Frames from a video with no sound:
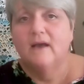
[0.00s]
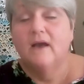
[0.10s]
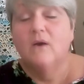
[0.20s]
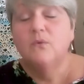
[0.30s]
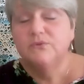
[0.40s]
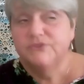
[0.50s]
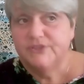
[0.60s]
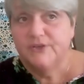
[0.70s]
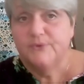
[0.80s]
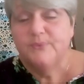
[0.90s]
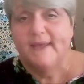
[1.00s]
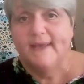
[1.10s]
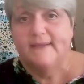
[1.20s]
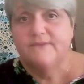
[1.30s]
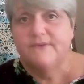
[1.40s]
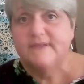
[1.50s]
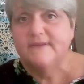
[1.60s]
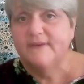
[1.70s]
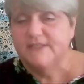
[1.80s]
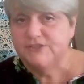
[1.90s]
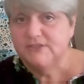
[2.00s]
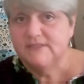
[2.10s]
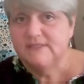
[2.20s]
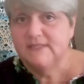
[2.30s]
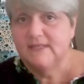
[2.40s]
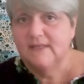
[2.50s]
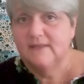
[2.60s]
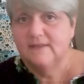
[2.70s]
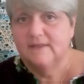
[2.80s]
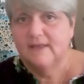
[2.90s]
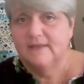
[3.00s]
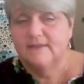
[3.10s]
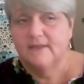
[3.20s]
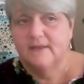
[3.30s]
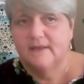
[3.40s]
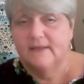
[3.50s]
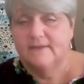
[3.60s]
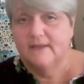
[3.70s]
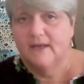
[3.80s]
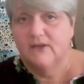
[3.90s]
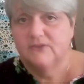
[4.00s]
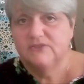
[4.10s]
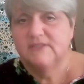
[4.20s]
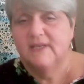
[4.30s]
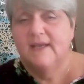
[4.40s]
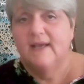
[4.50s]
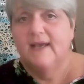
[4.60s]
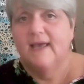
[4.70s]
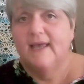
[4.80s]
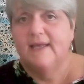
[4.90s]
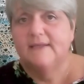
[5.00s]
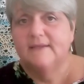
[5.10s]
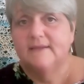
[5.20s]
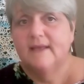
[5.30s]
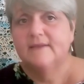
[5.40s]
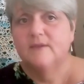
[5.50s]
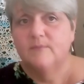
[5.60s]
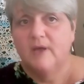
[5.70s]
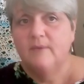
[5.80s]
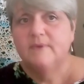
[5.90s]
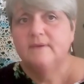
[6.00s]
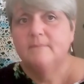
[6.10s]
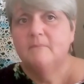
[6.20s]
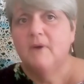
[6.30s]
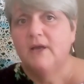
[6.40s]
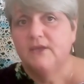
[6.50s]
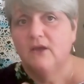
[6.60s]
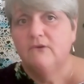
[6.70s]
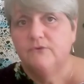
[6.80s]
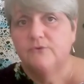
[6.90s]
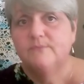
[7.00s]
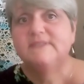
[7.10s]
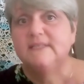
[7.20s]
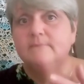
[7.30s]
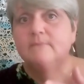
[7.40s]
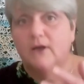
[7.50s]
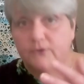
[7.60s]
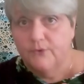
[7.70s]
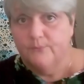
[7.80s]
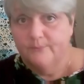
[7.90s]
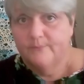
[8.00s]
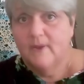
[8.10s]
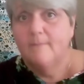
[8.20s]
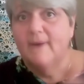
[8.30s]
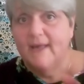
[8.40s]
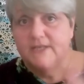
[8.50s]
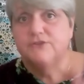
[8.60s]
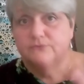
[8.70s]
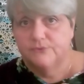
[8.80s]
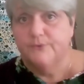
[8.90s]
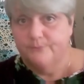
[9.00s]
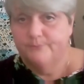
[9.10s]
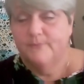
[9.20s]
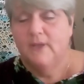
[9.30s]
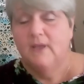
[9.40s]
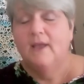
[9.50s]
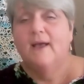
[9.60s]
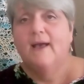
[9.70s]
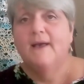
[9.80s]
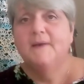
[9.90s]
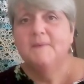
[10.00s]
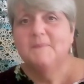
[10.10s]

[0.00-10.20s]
also we had renovations here at the, at the house and at the moment my yarn room is in my room my actual room um,